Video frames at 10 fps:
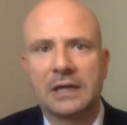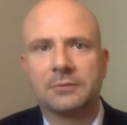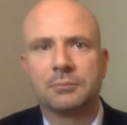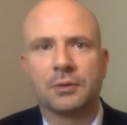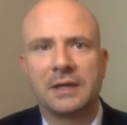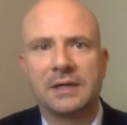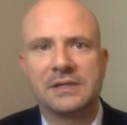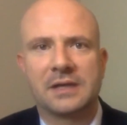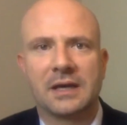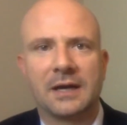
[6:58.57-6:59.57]
good
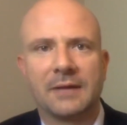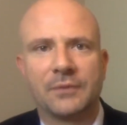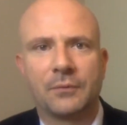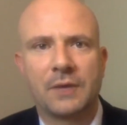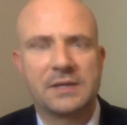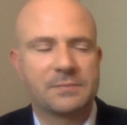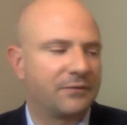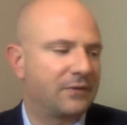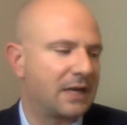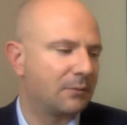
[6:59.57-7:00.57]
place uh, to raise
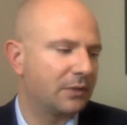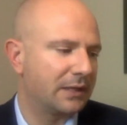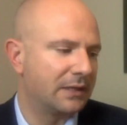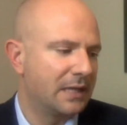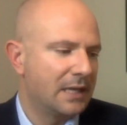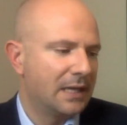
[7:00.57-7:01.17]
my family and